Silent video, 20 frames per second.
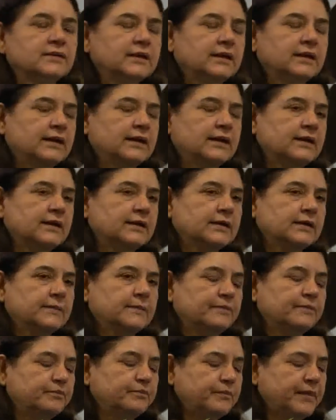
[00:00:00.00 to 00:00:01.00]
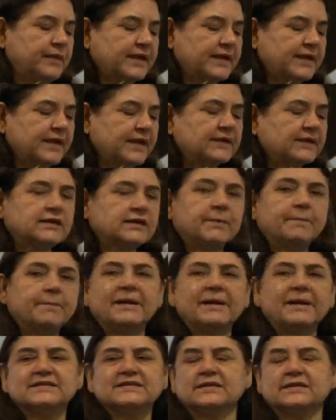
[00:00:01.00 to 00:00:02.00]
it
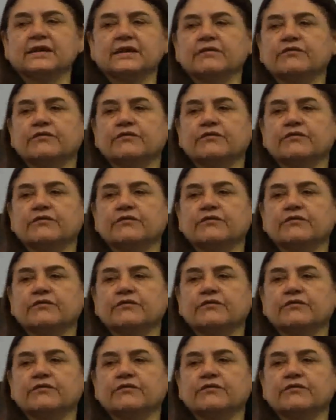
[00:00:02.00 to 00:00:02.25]
compulsory